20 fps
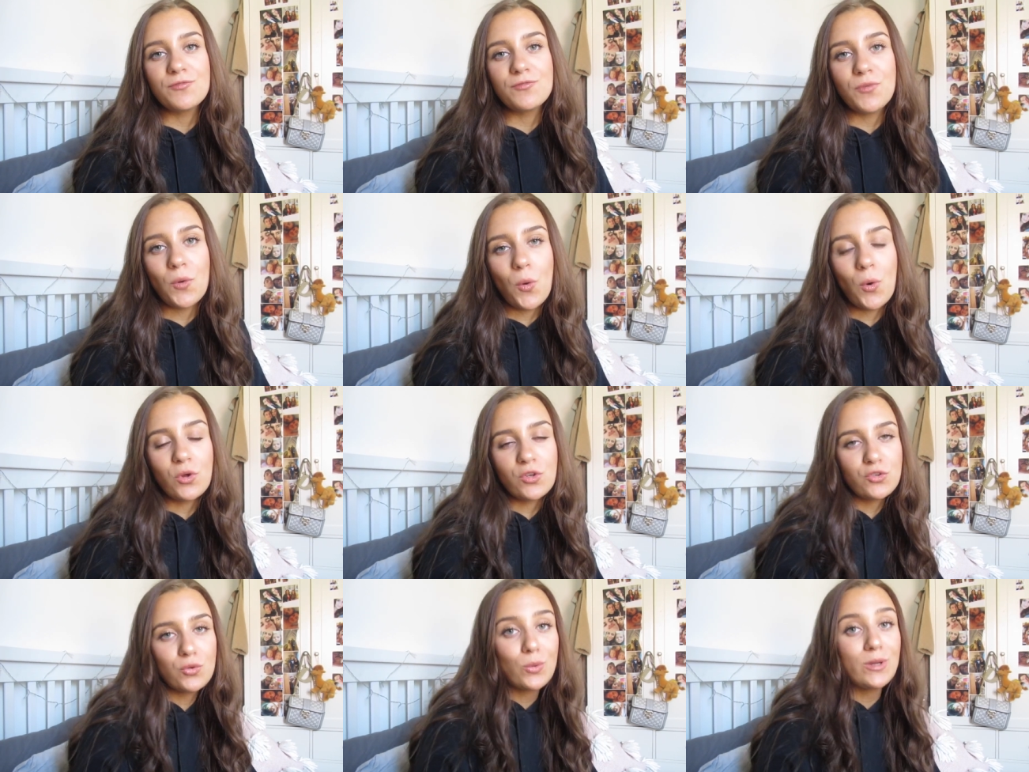
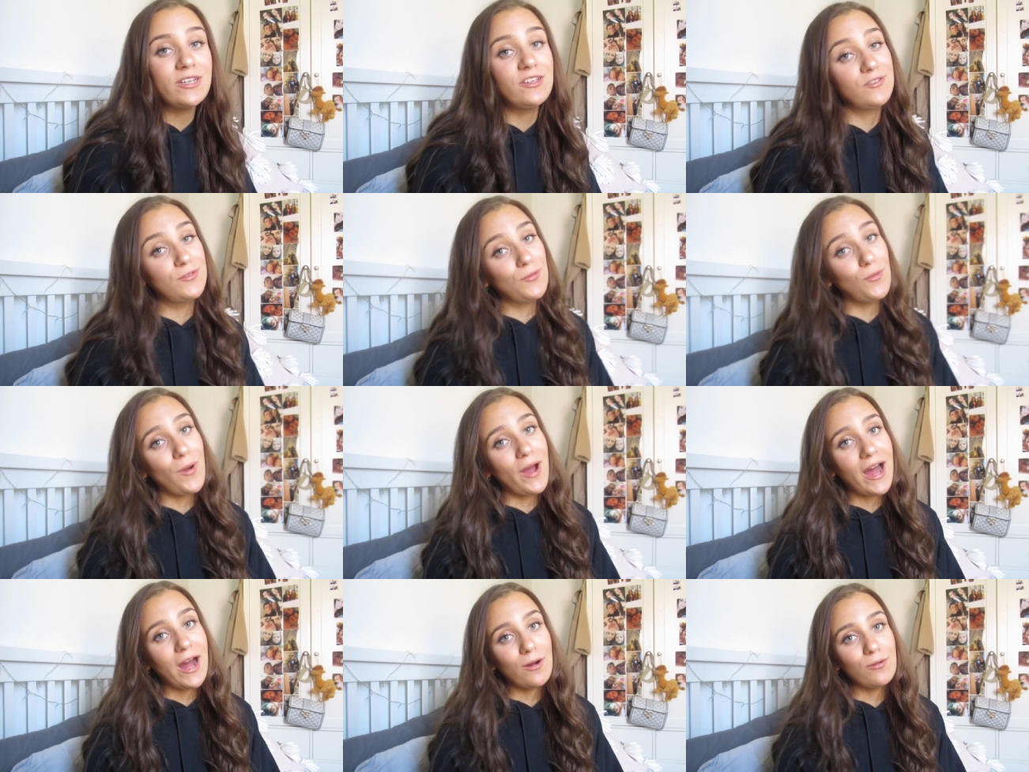for
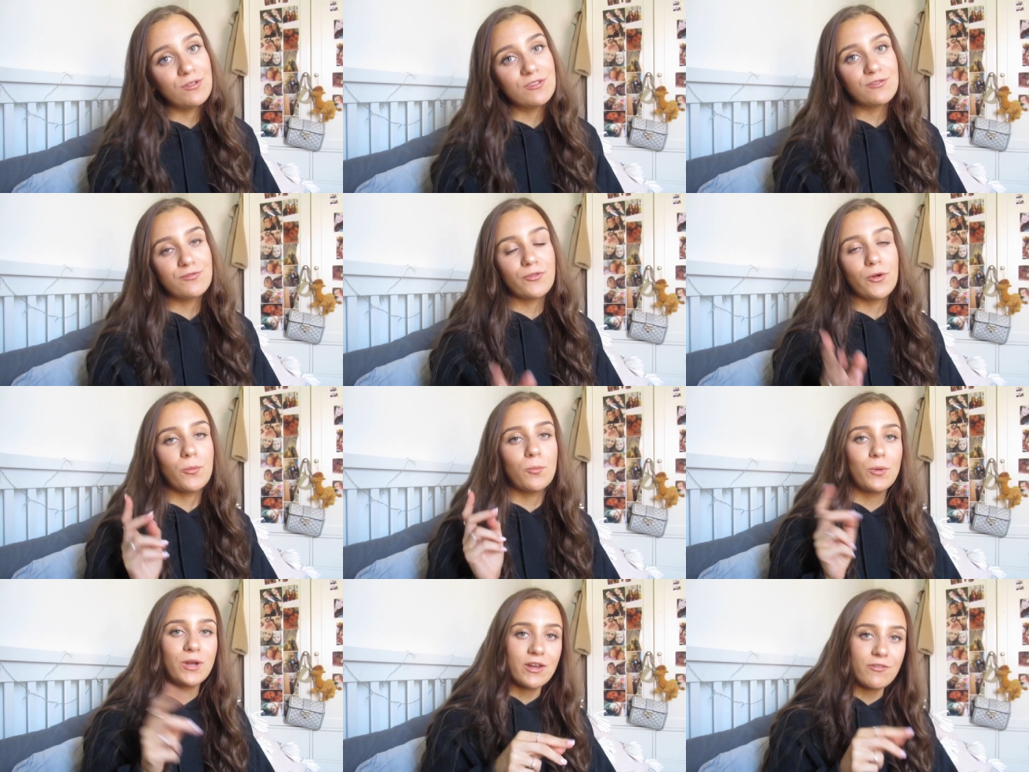24 hours
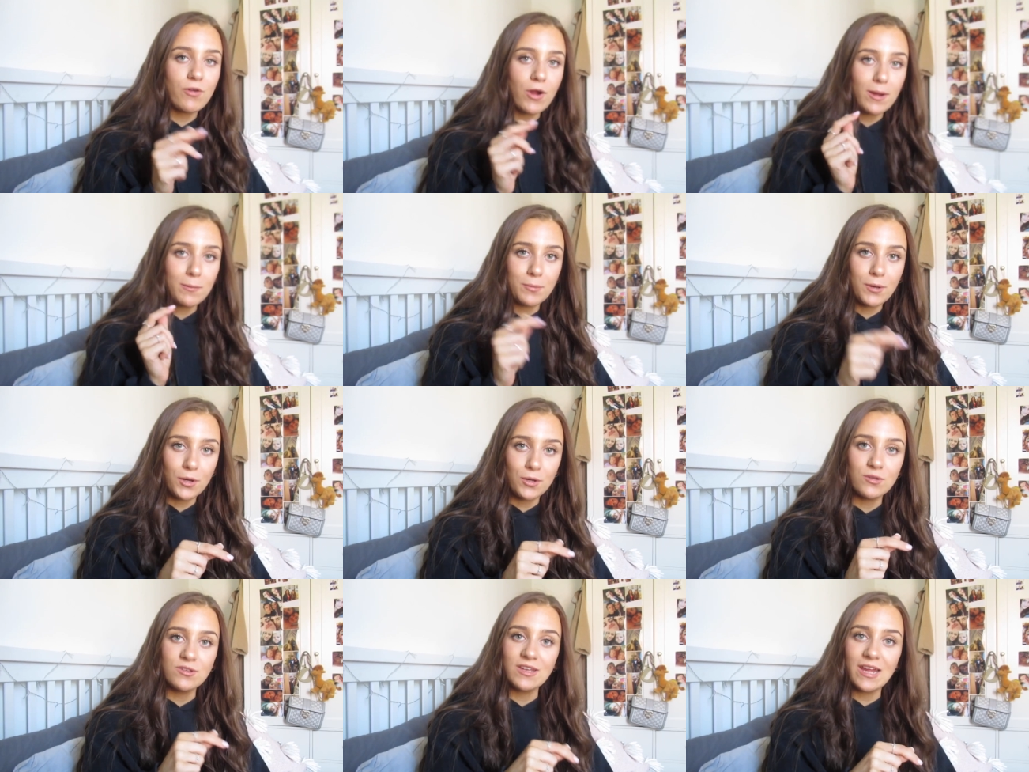from whenever I
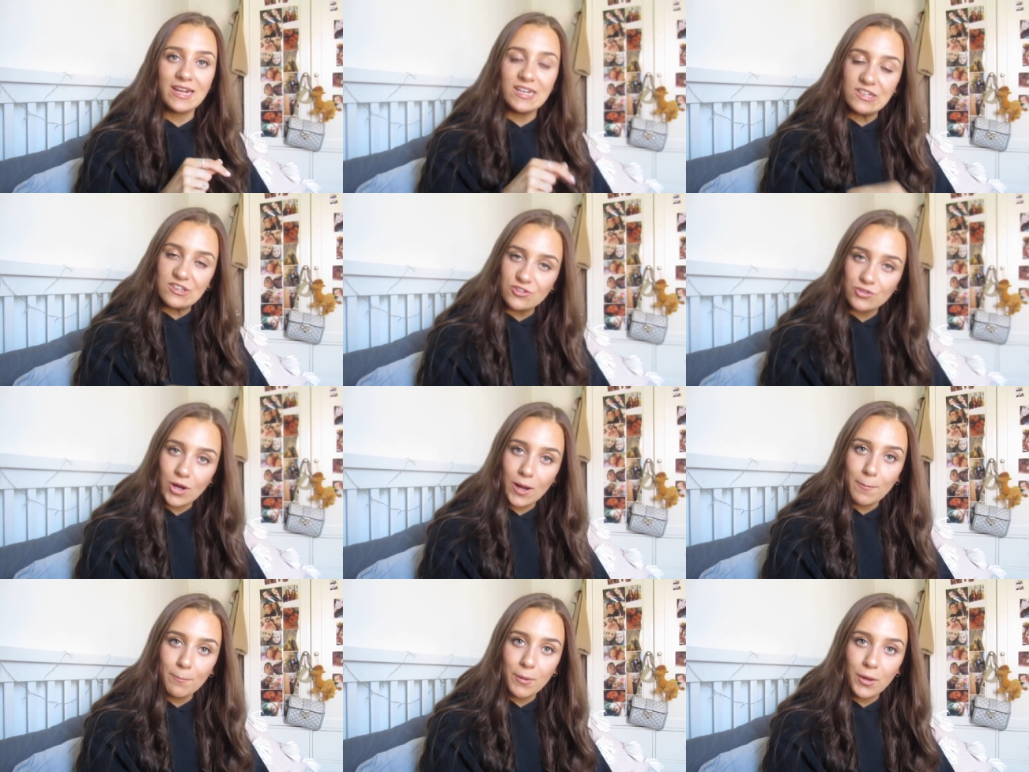post that
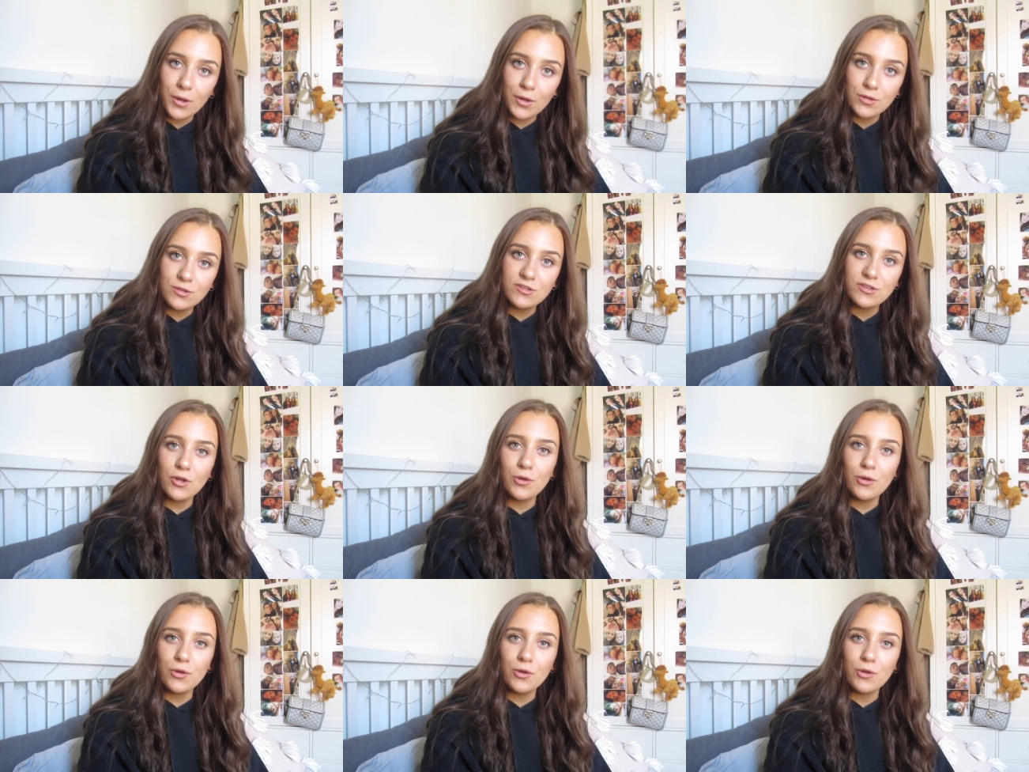Instagram post,